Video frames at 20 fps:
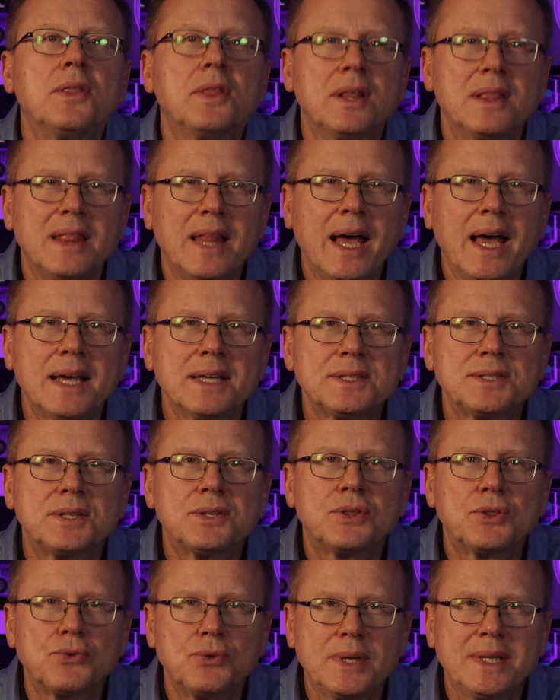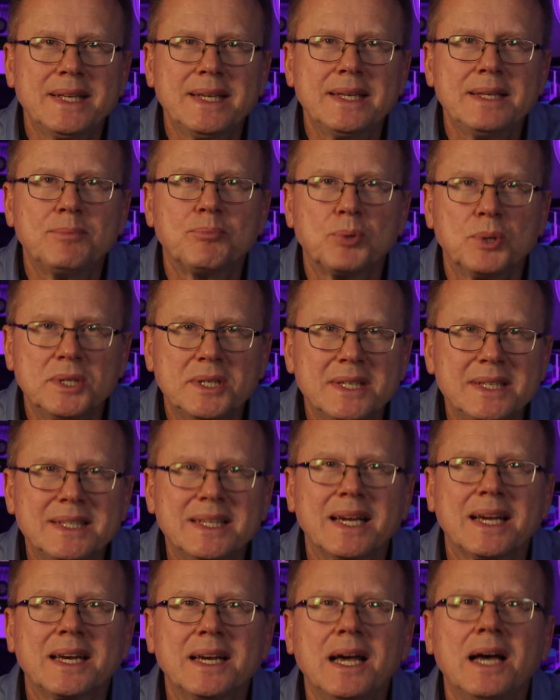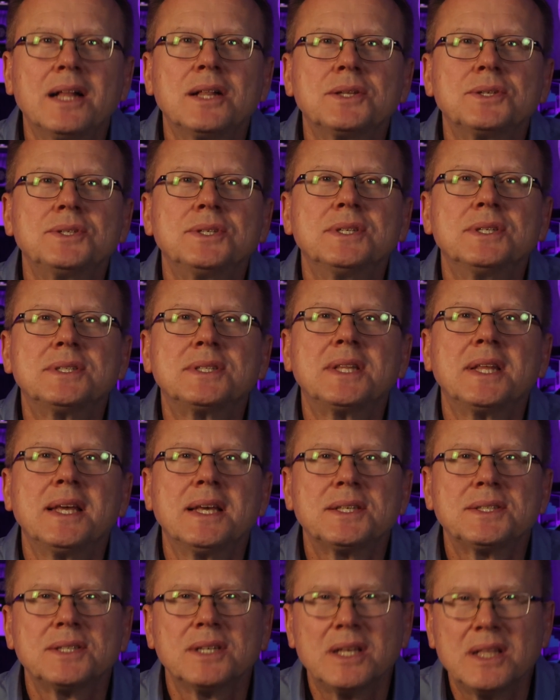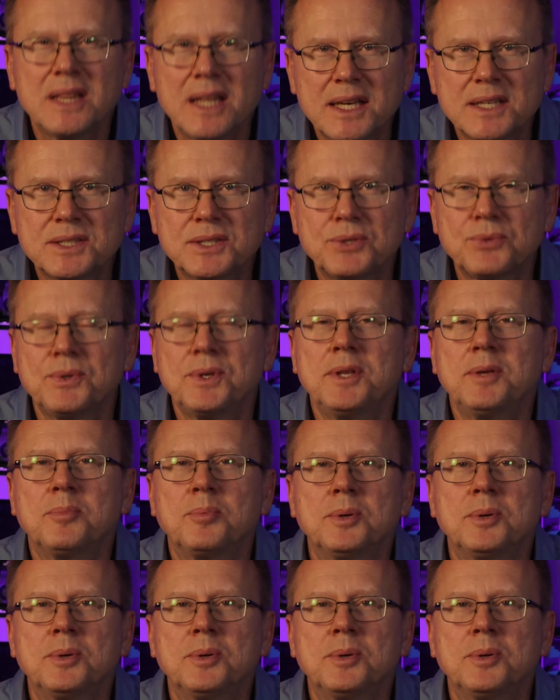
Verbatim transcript: the last three D printing technology is the S L S three D